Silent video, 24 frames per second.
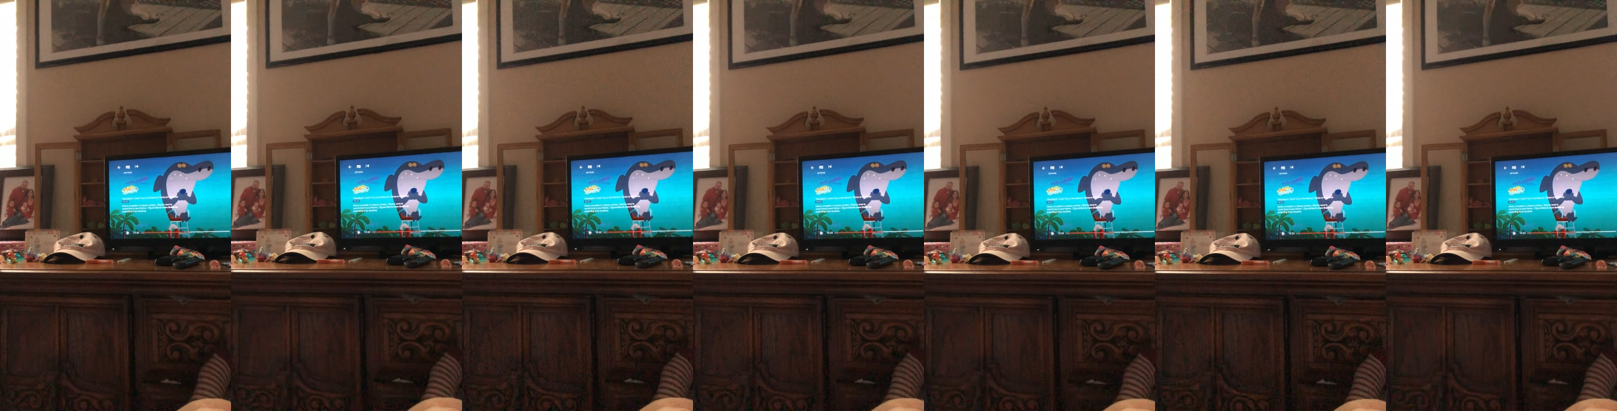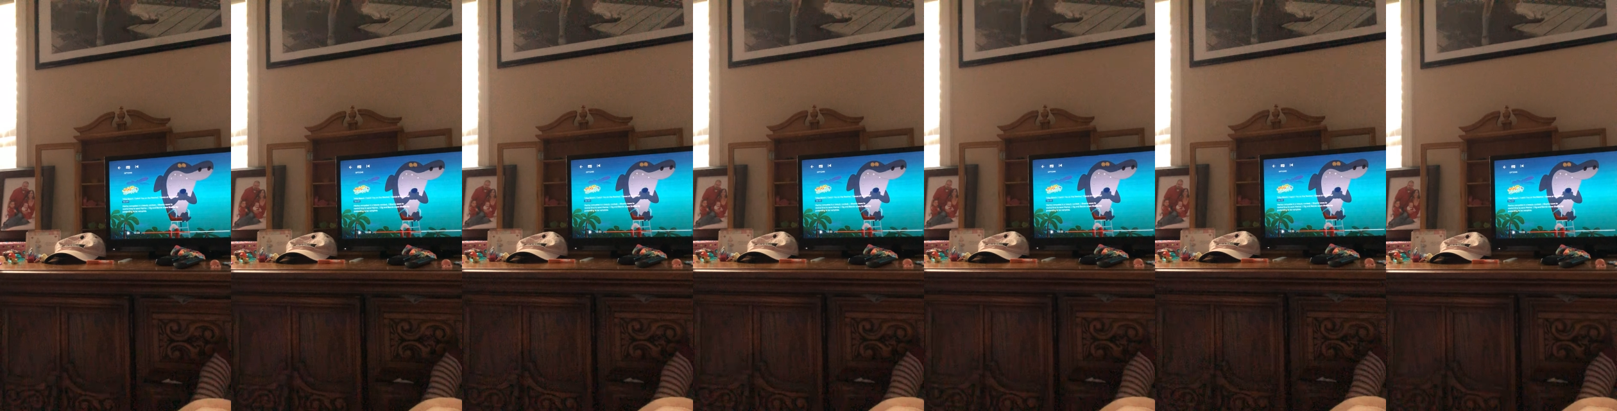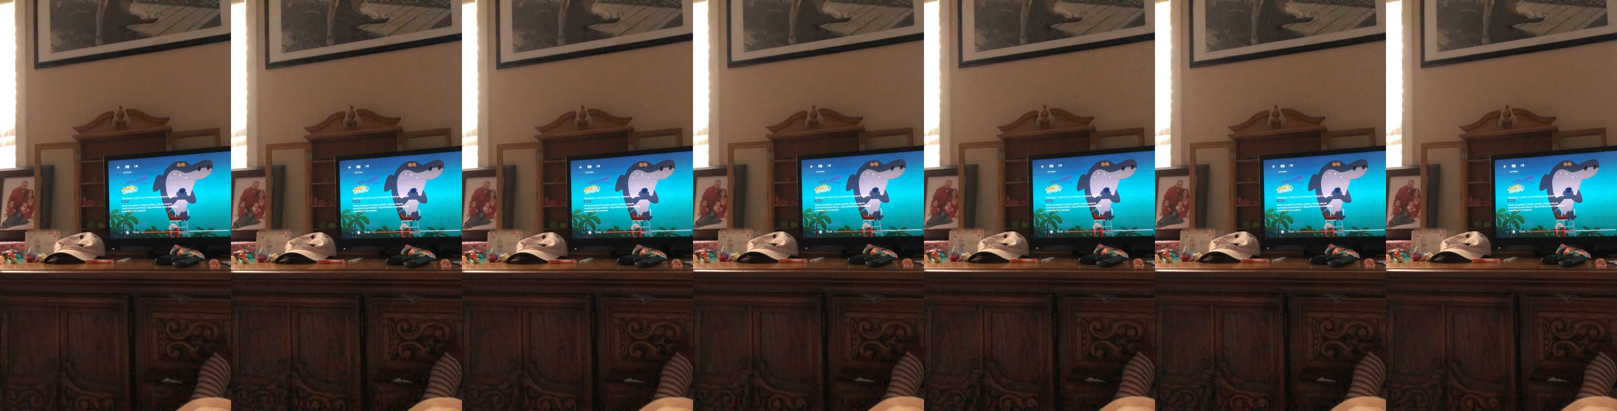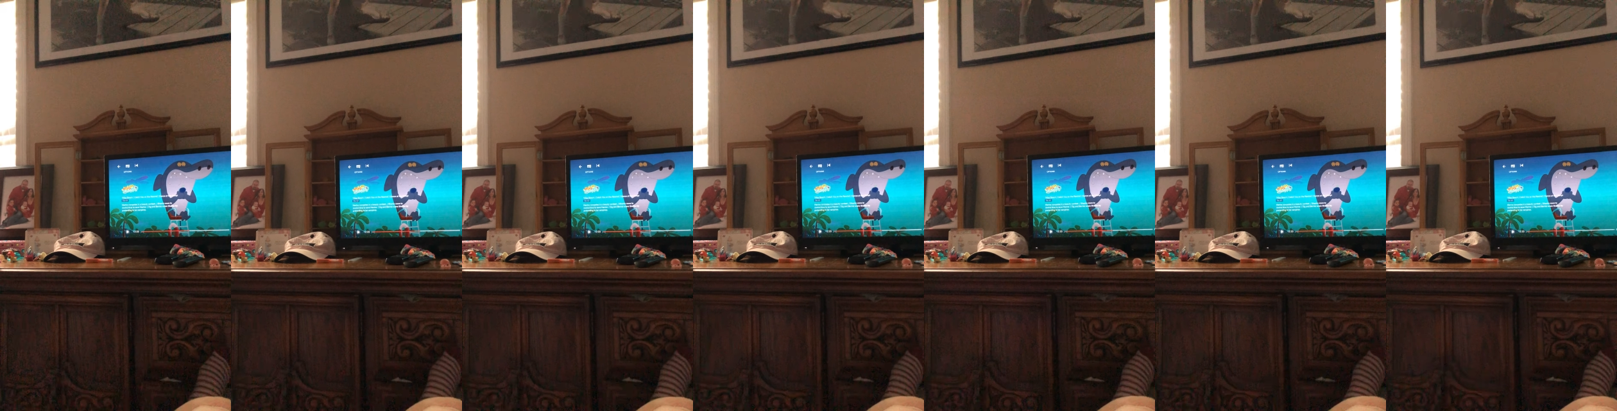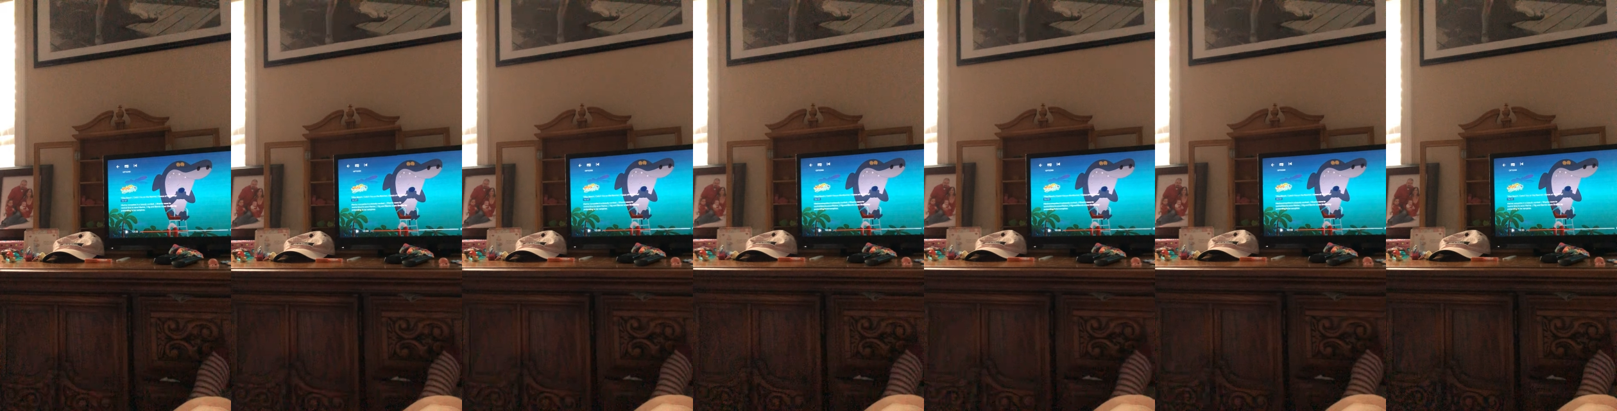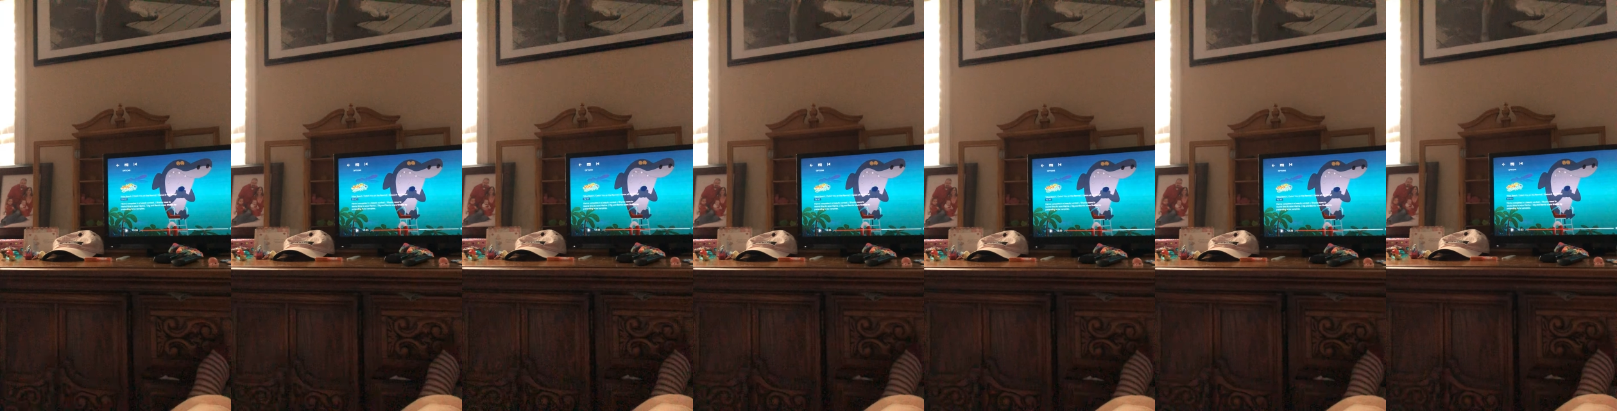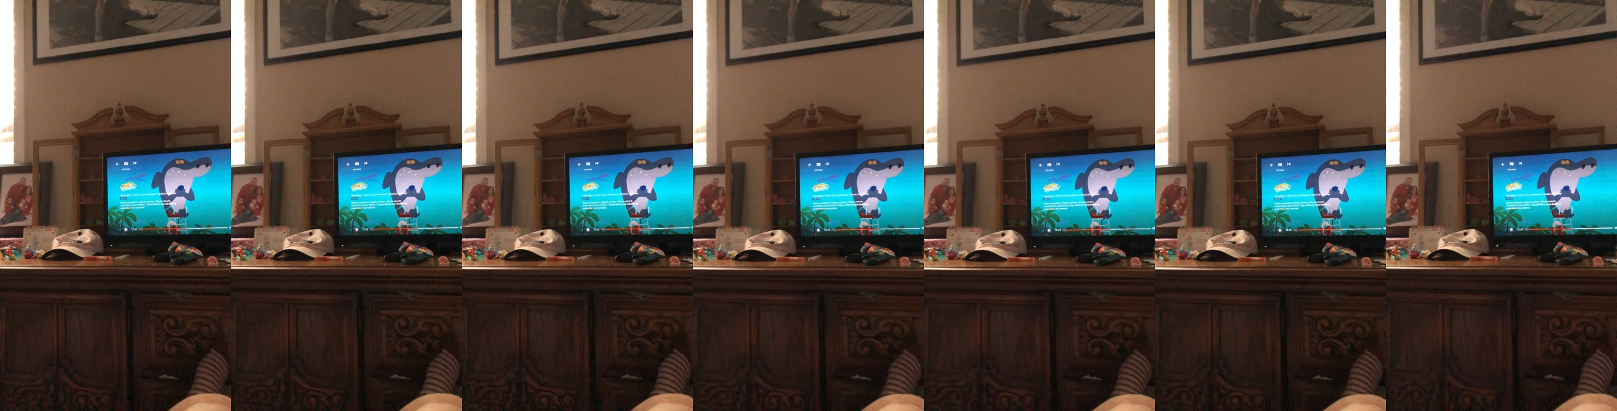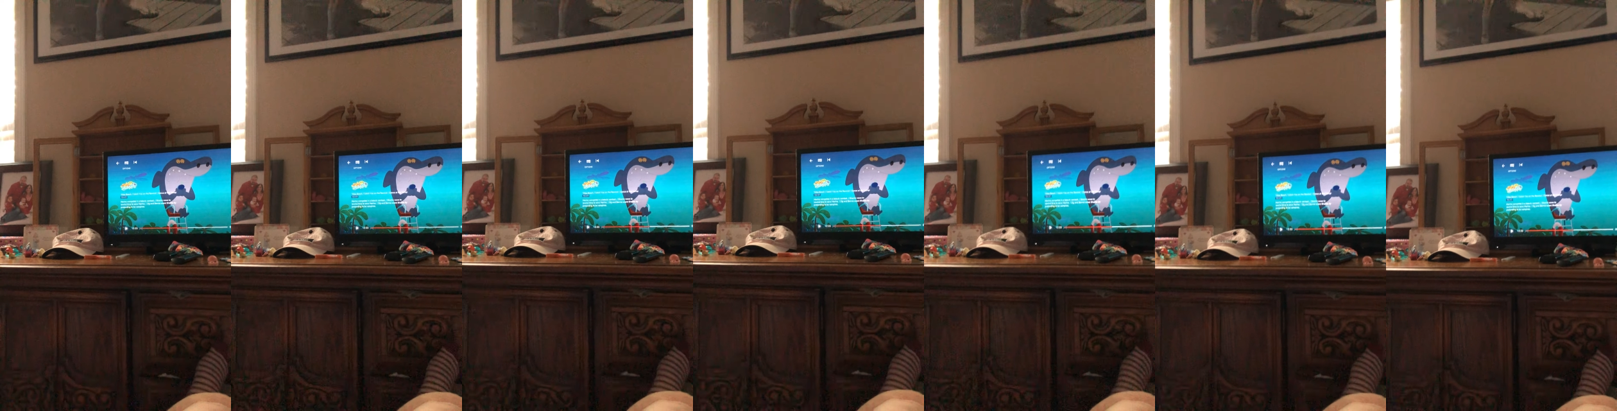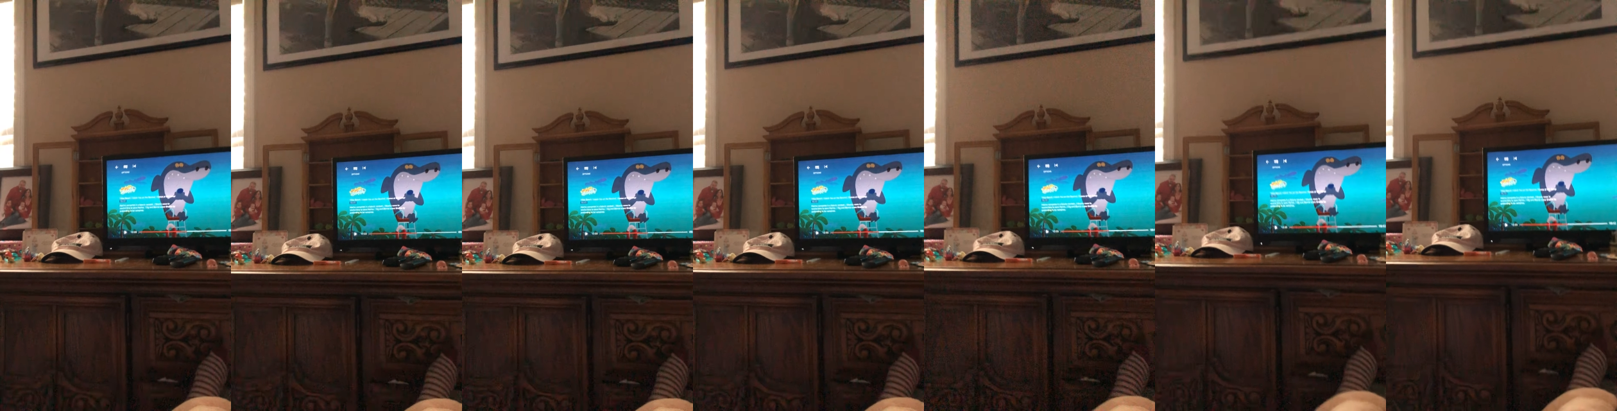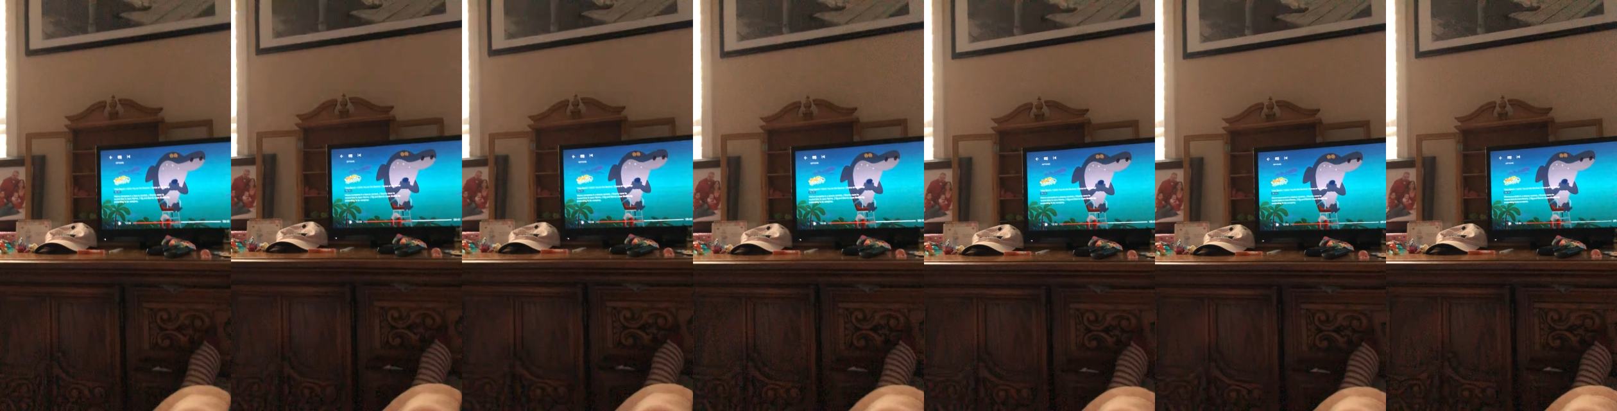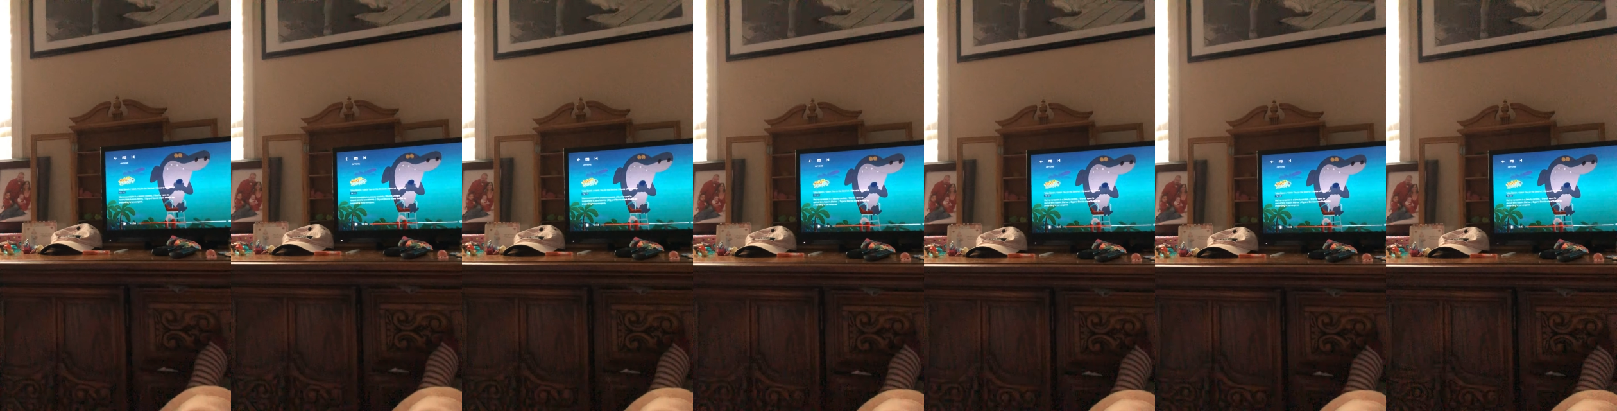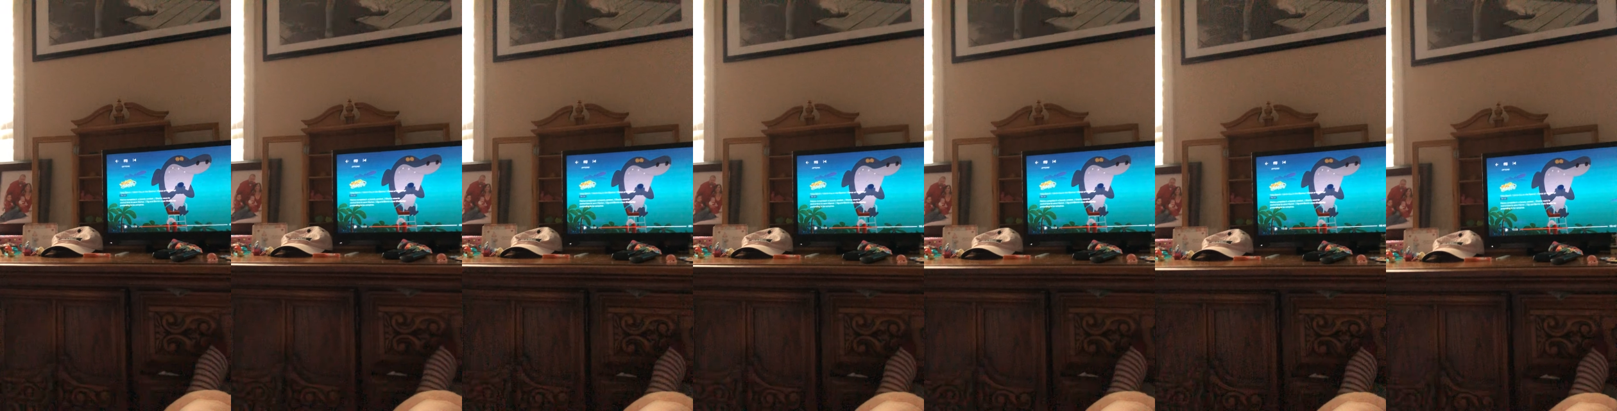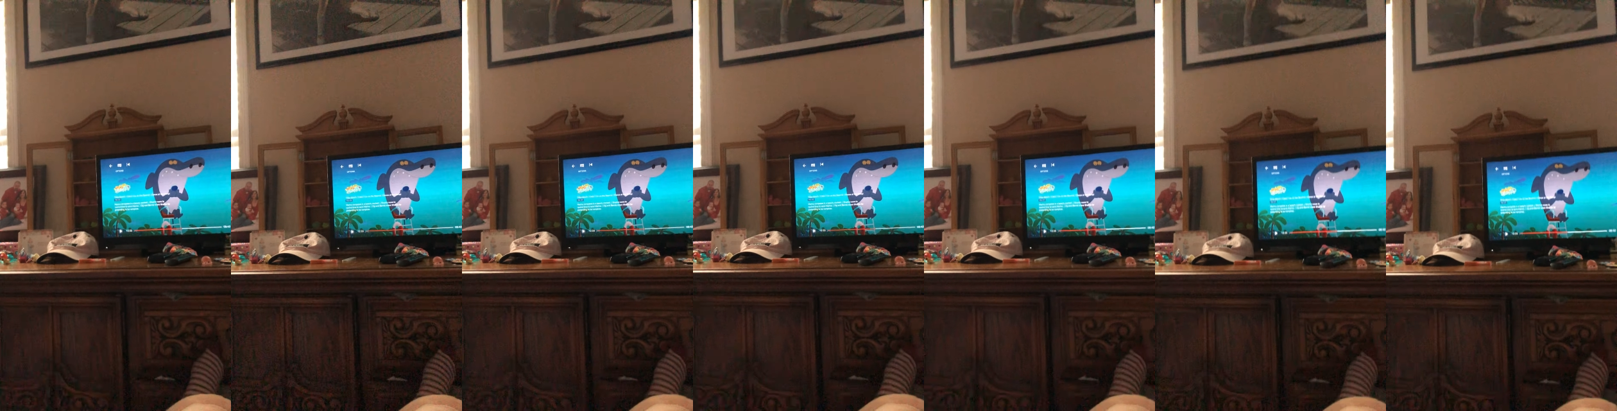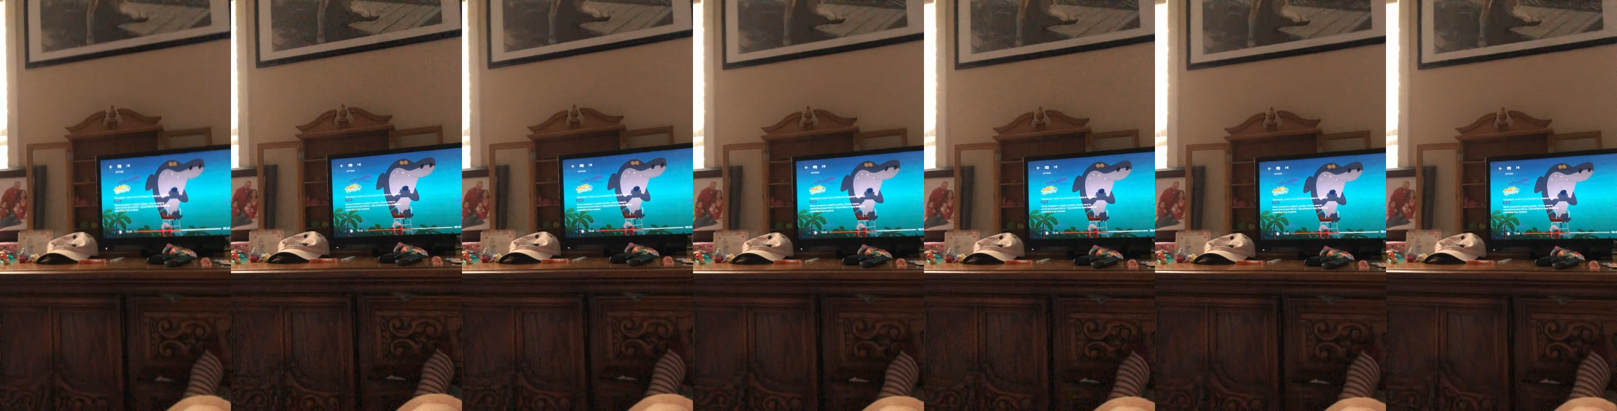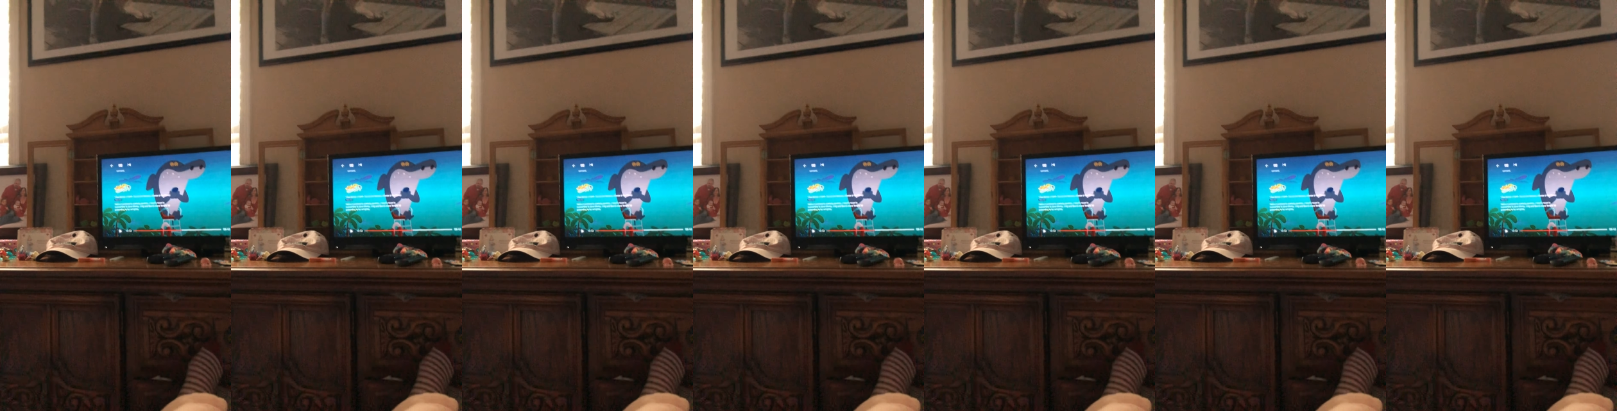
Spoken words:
(no speaker visible)